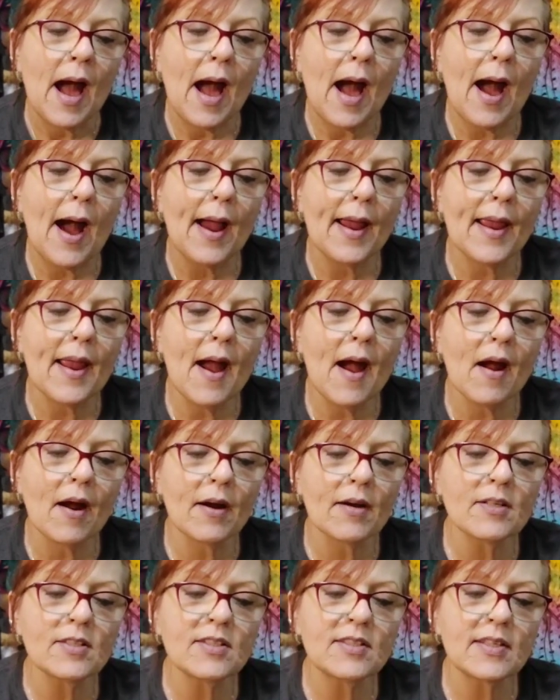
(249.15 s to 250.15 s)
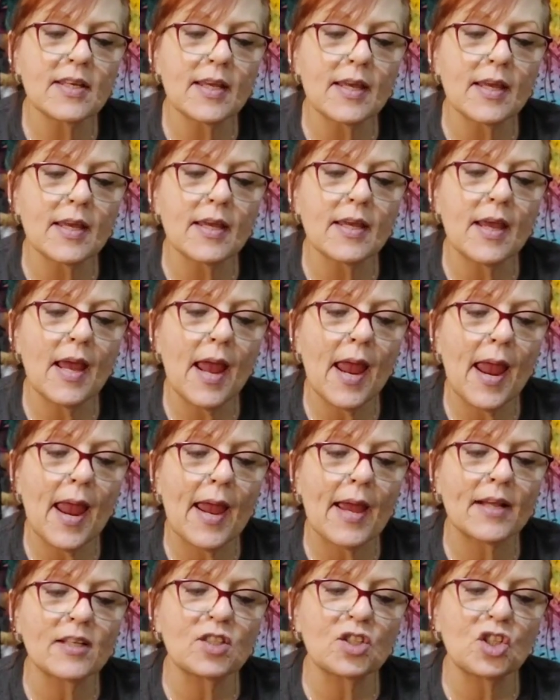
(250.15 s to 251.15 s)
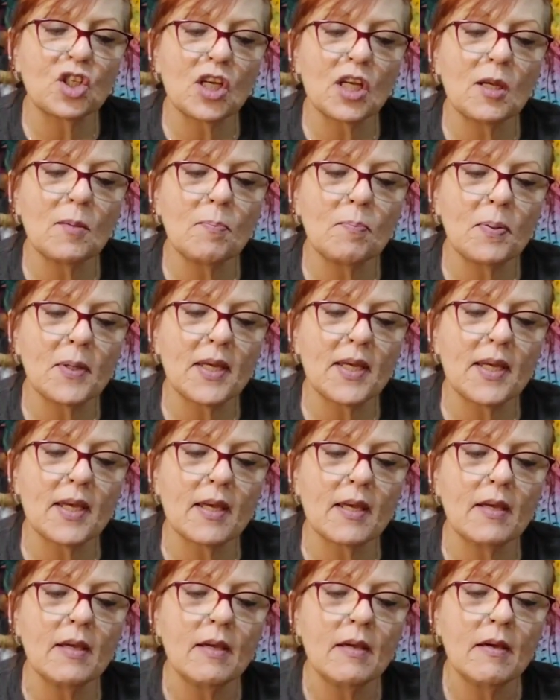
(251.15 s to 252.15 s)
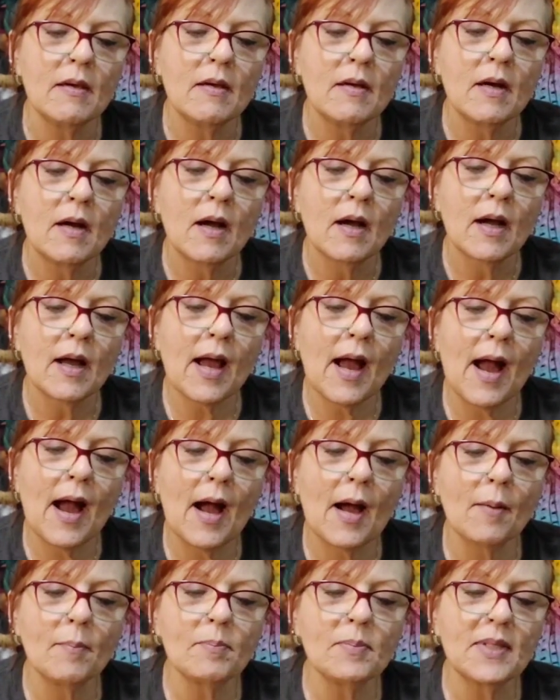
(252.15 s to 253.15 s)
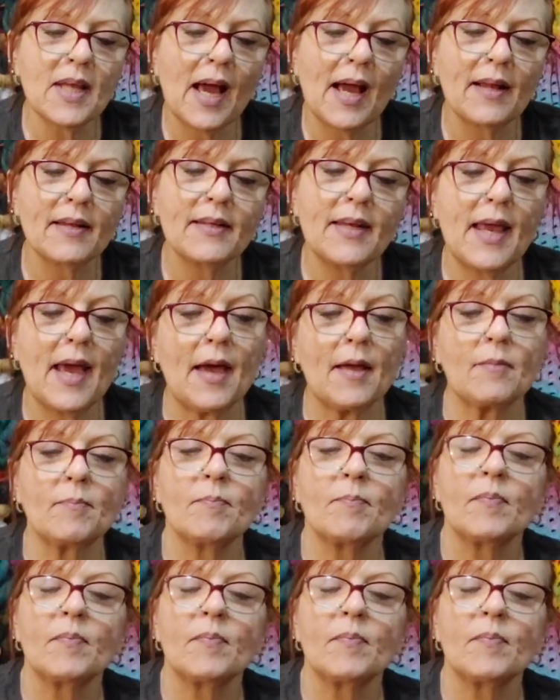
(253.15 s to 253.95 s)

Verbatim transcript: IRC at gpcom.net.